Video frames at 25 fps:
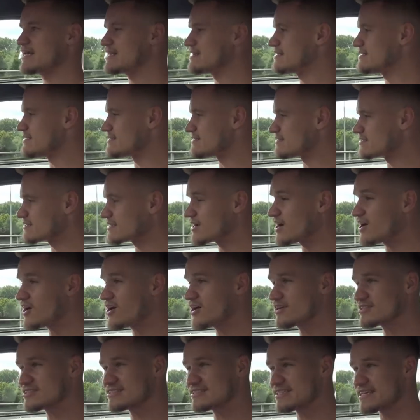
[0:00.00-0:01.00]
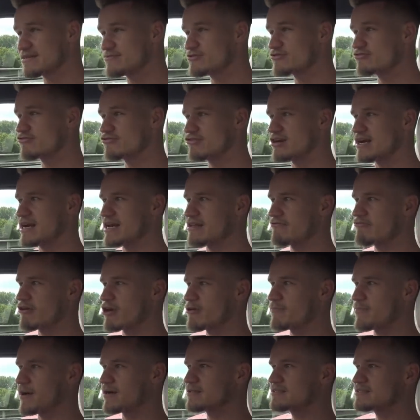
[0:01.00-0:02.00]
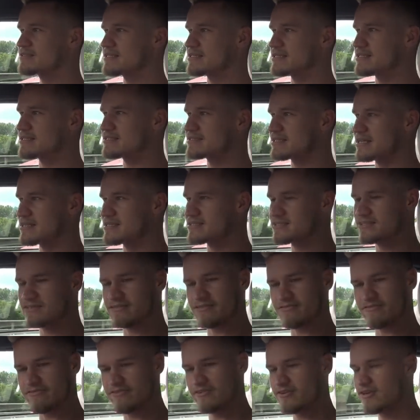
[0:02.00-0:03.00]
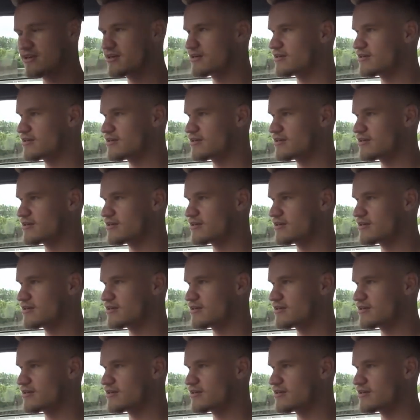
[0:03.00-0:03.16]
This car seems really robust in the sense of